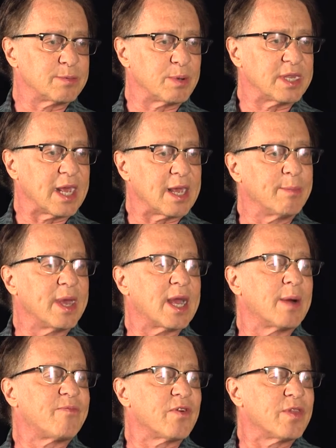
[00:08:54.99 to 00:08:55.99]
But they can make
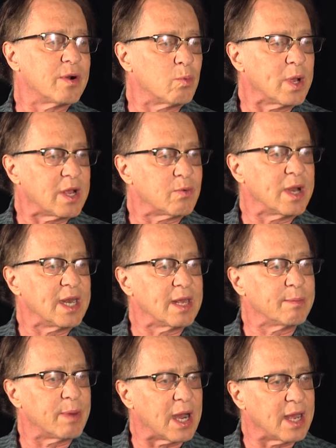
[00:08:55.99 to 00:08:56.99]
up for their weak
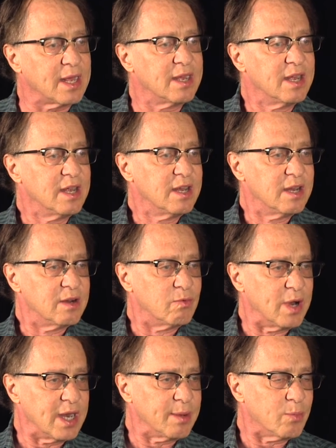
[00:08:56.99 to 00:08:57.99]
reading by
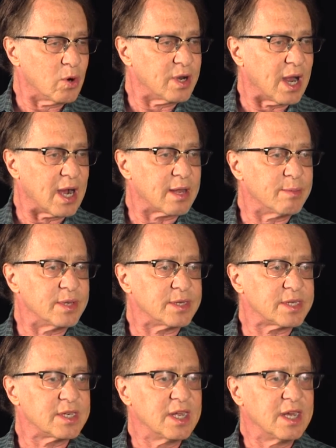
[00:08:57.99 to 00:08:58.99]
reading more documents.